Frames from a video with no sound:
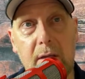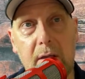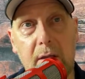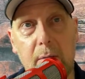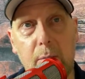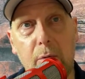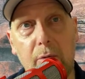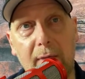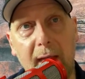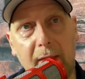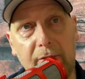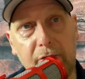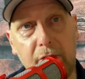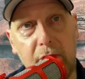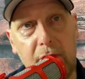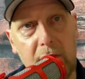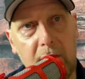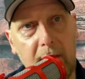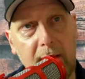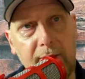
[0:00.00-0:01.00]
Well, that's a
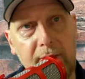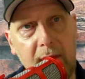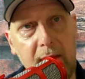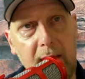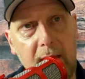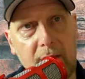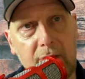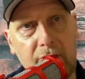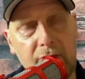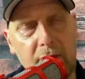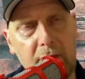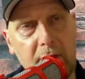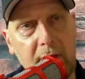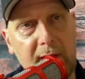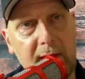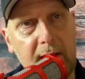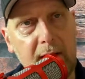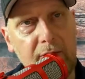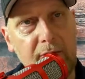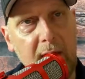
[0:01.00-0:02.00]
good idea,
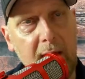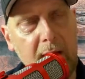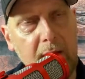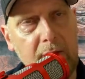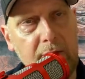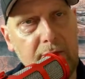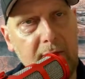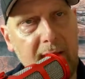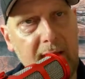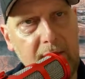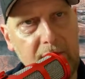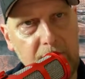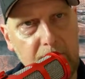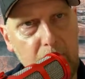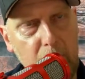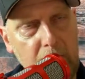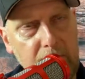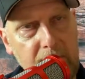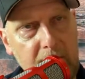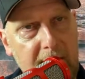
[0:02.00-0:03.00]
surely, because that creates
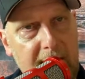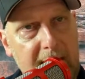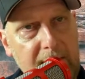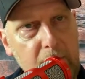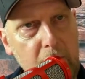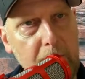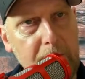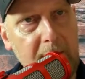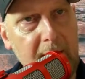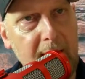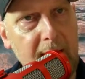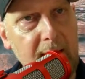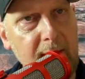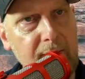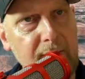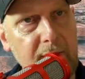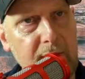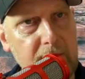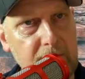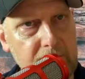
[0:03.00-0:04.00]
more of a level playing
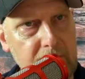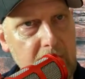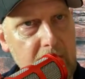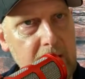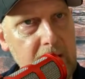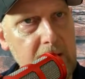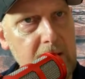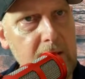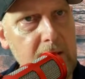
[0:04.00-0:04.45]
field, right?